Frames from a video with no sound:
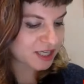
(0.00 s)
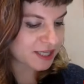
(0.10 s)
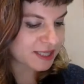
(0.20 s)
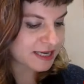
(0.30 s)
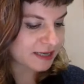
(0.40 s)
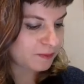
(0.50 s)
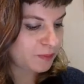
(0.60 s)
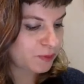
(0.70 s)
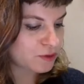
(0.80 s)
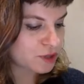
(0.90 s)
I think I'll
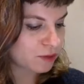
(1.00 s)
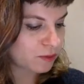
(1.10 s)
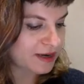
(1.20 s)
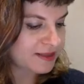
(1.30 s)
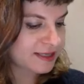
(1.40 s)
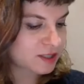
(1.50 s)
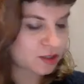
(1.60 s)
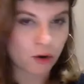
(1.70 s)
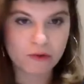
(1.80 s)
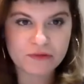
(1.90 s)
put when
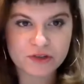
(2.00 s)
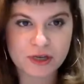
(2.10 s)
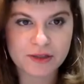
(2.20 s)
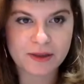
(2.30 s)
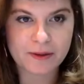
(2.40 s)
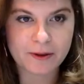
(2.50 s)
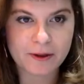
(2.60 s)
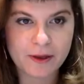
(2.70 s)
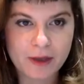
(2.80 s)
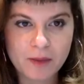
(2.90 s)
the